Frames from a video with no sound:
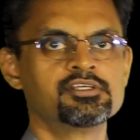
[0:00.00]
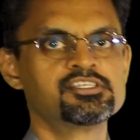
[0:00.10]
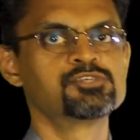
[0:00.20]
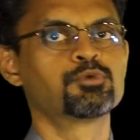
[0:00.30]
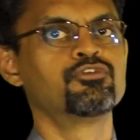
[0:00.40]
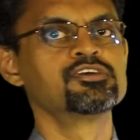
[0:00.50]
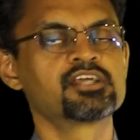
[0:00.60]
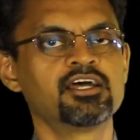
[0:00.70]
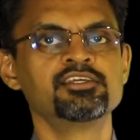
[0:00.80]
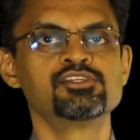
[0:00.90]
this is
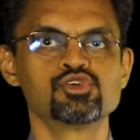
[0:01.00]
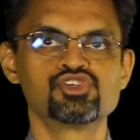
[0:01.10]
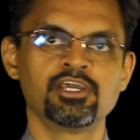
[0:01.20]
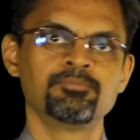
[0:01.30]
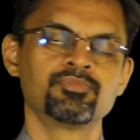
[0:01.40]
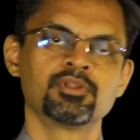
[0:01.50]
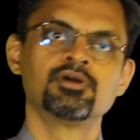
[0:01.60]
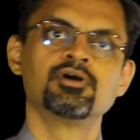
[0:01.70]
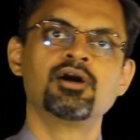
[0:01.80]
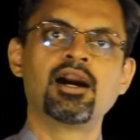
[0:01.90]
Professor Anil Joshi.
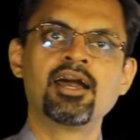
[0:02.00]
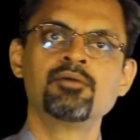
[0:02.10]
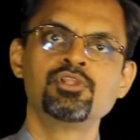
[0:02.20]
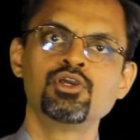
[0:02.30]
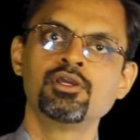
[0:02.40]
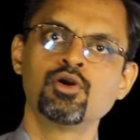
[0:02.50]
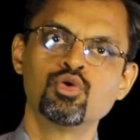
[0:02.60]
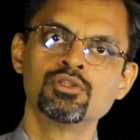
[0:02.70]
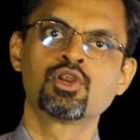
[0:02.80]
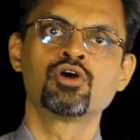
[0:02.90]
I am the
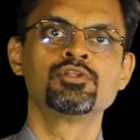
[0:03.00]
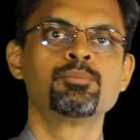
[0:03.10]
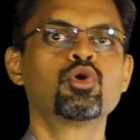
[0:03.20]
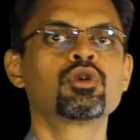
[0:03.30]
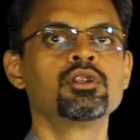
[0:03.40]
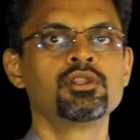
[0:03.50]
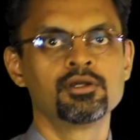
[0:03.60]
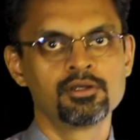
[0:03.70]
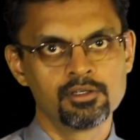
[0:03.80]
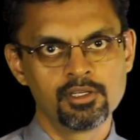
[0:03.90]
owner of the portal
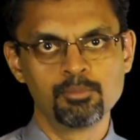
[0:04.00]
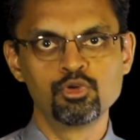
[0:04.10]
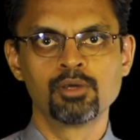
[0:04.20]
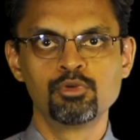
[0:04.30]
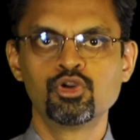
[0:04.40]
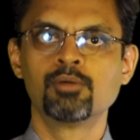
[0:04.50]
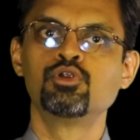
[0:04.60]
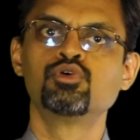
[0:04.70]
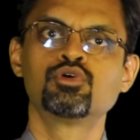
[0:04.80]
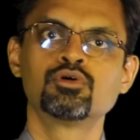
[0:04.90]

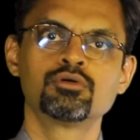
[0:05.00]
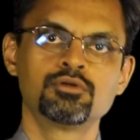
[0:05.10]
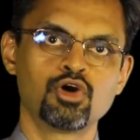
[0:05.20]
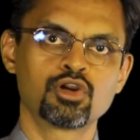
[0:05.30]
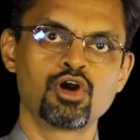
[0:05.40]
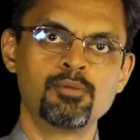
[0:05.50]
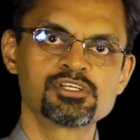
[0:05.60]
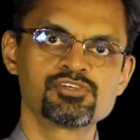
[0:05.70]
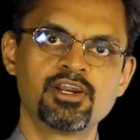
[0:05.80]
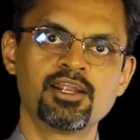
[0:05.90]

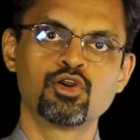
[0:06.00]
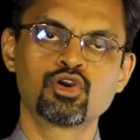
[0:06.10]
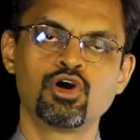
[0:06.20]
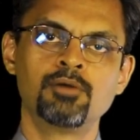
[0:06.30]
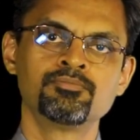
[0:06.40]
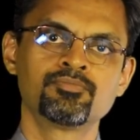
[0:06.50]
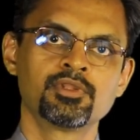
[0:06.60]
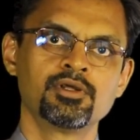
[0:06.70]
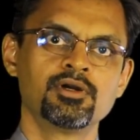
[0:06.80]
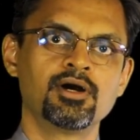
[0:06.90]
www.commercefunda.com.
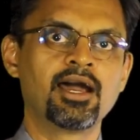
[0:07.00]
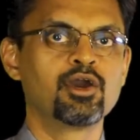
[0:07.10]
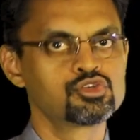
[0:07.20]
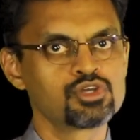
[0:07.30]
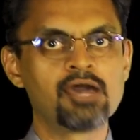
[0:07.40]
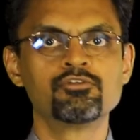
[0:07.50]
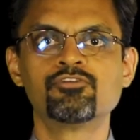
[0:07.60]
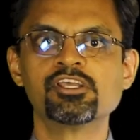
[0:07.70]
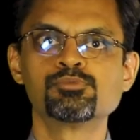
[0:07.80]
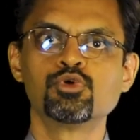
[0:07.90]
I also have a
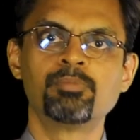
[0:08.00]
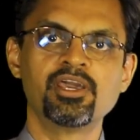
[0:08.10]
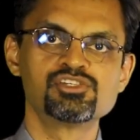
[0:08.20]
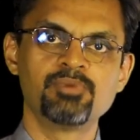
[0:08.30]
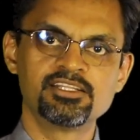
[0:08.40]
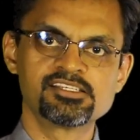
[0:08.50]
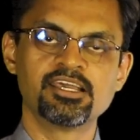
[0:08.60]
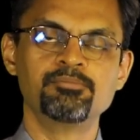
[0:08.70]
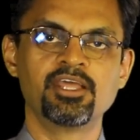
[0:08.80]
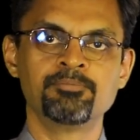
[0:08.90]
Facebook page by the
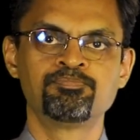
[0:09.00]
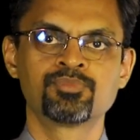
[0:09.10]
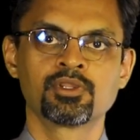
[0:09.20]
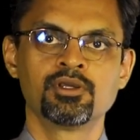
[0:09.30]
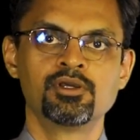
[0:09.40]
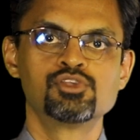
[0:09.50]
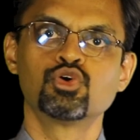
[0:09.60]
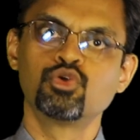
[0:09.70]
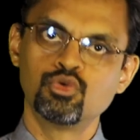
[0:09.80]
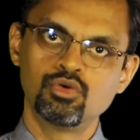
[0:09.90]
same name.
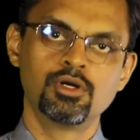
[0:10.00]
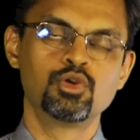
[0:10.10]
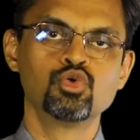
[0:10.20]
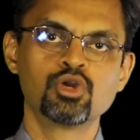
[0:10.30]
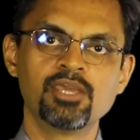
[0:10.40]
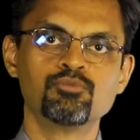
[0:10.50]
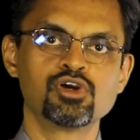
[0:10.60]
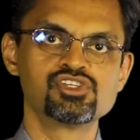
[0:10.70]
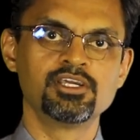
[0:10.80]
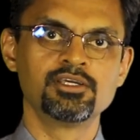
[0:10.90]
So do keep
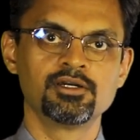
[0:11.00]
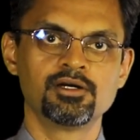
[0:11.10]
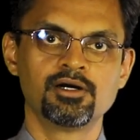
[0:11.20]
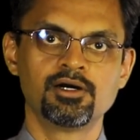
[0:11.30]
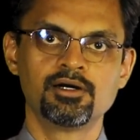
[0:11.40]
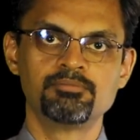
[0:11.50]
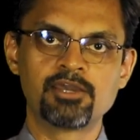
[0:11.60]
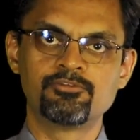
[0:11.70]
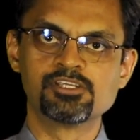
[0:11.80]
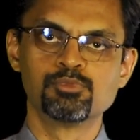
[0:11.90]
watching
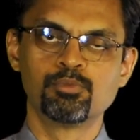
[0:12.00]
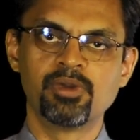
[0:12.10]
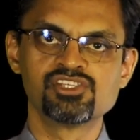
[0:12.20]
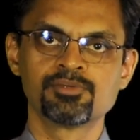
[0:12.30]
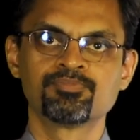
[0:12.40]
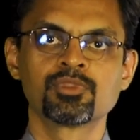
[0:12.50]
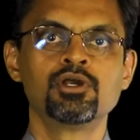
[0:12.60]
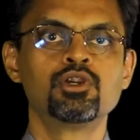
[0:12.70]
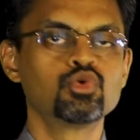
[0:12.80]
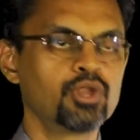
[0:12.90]
my Facebook page.
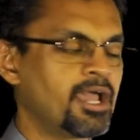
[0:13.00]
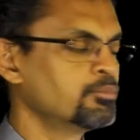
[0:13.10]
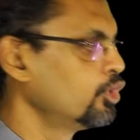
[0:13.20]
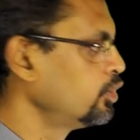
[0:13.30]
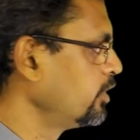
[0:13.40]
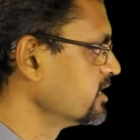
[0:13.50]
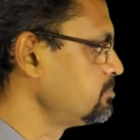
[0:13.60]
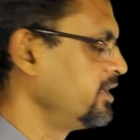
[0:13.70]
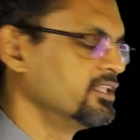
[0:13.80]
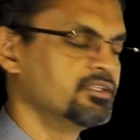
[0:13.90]
Today I am going to
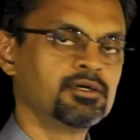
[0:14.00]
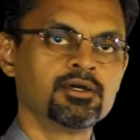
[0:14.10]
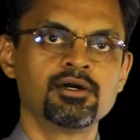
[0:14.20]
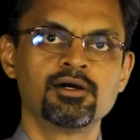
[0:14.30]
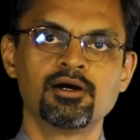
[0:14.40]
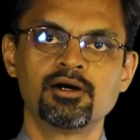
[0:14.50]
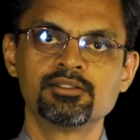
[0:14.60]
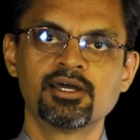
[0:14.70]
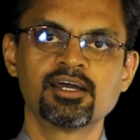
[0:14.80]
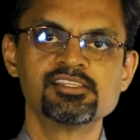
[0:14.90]
explain
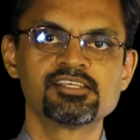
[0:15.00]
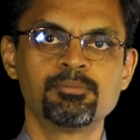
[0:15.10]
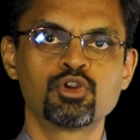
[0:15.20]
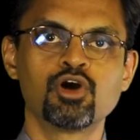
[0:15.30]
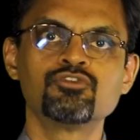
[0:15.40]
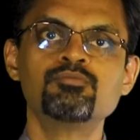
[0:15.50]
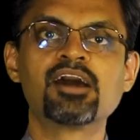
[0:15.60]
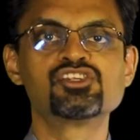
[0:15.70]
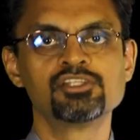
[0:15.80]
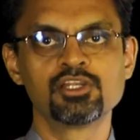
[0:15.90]
the concept of
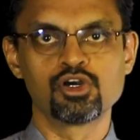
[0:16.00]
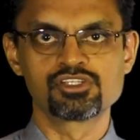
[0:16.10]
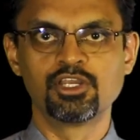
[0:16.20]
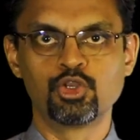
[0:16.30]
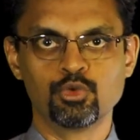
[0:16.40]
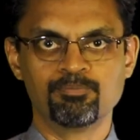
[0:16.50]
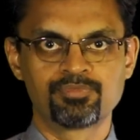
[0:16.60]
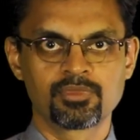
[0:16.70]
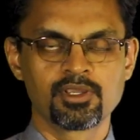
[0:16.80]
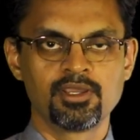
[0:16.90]
marginal costing to you.
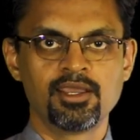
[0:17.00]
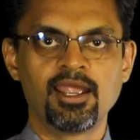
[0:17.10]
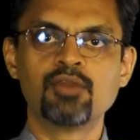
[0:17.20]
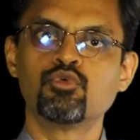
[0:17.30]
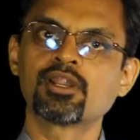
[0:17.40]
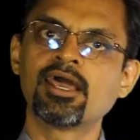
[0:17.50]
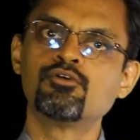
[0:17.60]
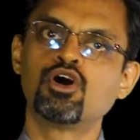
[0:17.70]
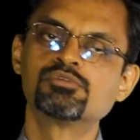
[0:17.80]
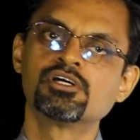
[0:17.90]
And what I
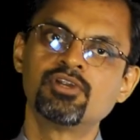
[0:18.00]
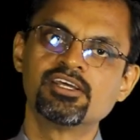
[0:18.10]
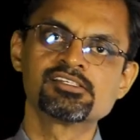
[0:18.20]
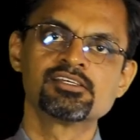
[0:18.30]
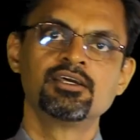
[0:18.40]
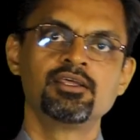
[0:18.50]
have observed is,